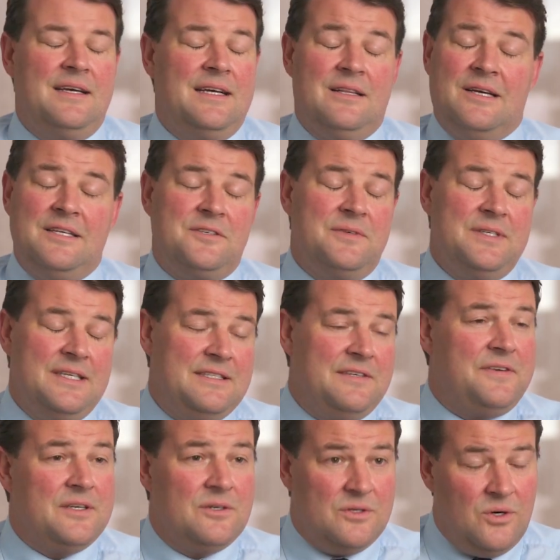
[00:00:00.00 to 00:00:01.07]
Look, it's a really
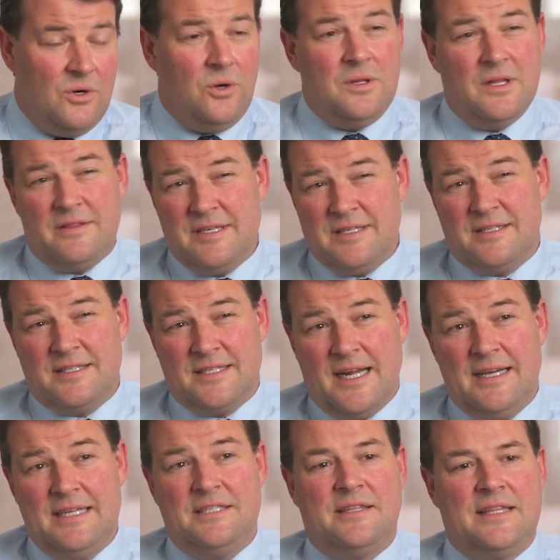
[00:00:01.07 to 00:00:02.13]
difficult call at this
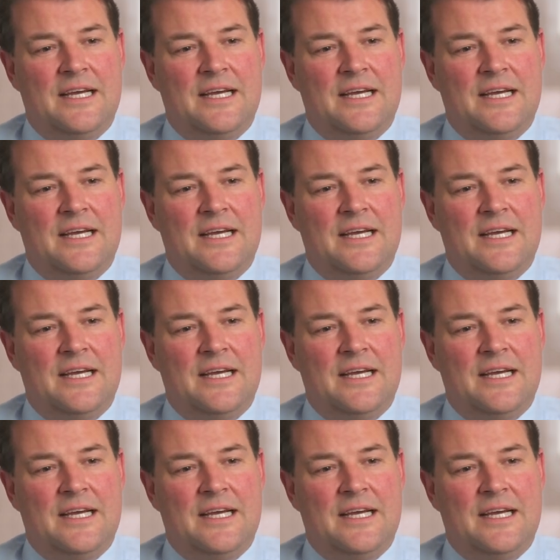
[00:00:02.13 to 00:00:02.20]
stage.